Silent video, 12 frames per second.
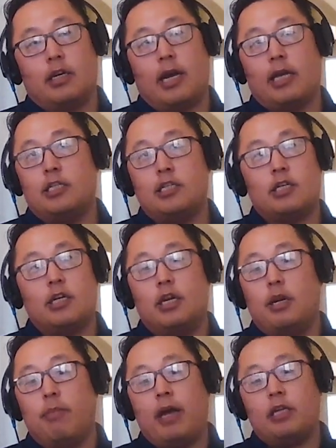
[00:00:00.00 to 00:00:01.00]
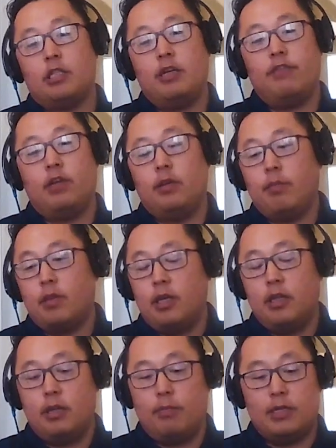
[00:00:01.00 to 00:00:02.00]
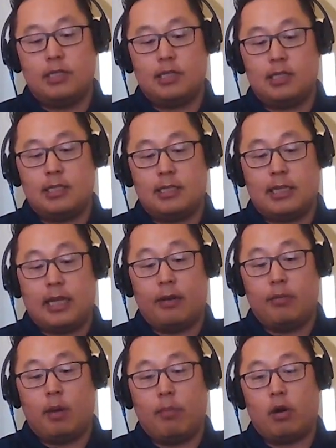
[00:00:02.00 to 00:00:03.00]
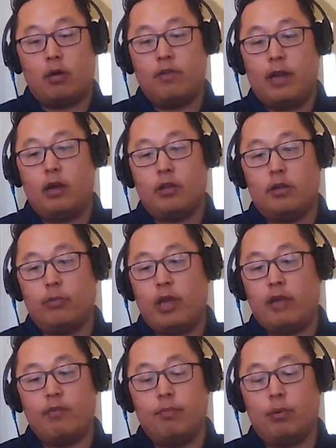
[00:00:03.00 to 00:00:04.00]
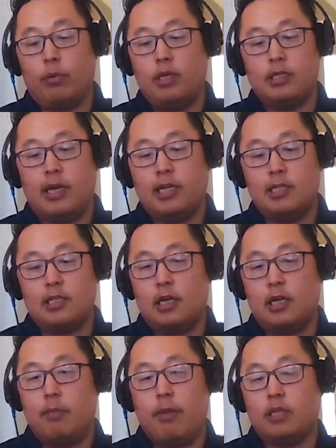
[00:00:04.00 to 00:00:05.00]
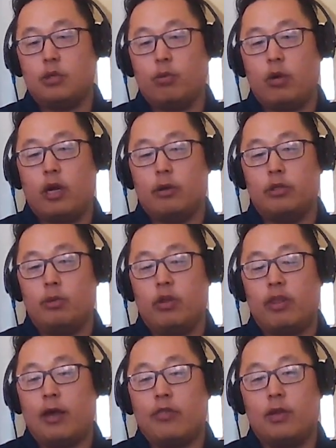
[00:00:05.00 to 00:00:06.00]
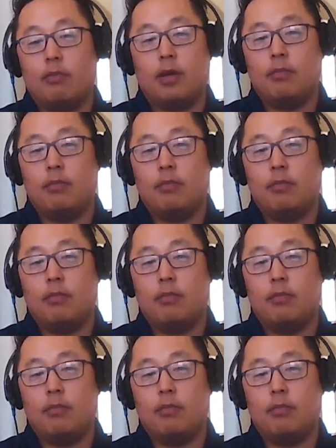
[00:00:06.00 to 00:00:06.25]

I just couldn't imagine, even in the businesses that I'm a part of now, that we have employees, and I just couldn't imagine what I would do without them.